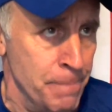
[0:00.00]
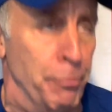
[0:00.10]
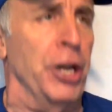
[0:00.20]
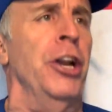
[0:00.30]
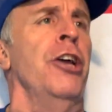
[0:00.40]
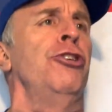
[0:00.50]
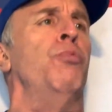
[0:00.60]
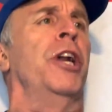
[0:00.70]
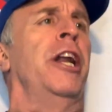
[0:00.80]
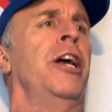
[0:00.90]
But it is
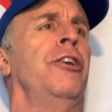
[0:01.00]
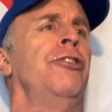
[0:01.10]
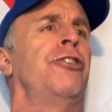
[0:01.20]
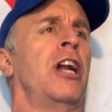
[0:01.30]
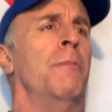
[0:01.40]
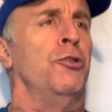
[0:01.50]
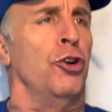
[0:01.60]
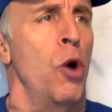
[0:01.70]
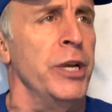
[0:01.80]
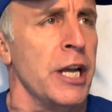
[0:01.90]
what it is, and I'm
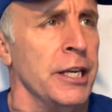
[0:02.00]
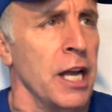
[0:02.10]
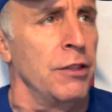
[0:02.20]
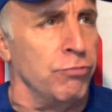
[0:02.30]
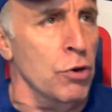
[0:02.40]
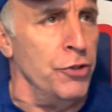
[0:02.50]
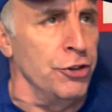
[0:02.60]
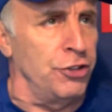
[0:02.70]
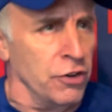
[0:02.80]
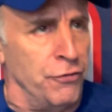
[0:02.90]
sure we can get through
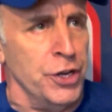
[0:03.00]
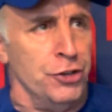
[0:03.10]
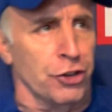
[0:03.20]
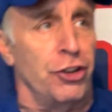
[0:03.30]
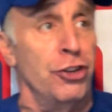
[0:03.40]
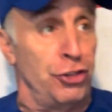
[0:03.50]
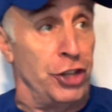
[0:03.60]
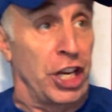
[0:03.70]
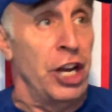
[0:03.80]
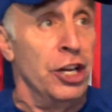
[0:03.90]
this if we just
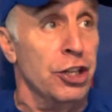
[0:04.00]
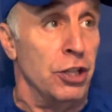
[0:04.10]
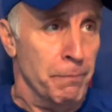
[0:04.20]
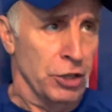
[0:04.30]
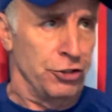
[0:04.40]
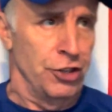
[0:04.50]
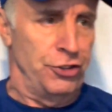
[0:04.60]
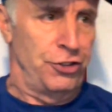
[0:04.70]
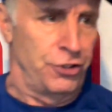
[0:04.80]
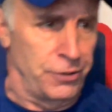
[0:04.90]
stick to
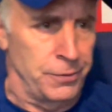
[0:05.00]
business.